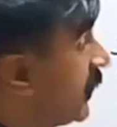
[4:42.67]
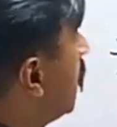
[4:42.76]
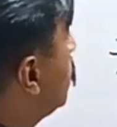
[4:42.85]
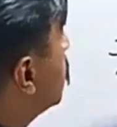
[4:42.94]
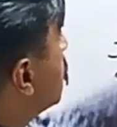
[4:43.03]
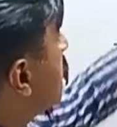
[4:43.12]

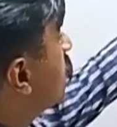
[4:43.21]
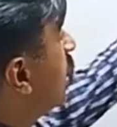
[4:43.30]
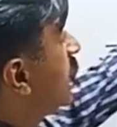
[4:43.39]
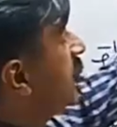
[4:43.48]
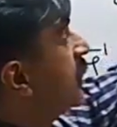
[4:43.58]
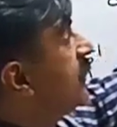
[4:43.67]
Fs is
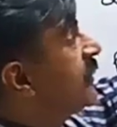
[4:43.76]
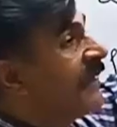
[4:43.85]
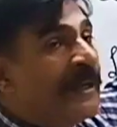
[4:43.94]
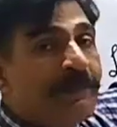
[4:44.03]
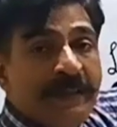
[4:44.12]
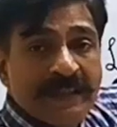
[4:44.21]
what? This is the
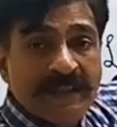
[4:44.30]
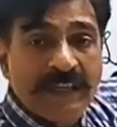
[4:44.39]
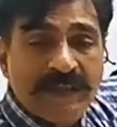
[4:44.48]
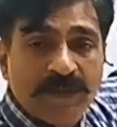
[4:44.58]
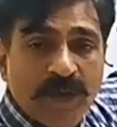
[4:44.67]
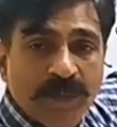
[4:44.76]
Laplace
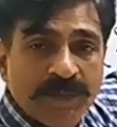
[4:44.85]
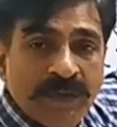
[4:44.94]
transform.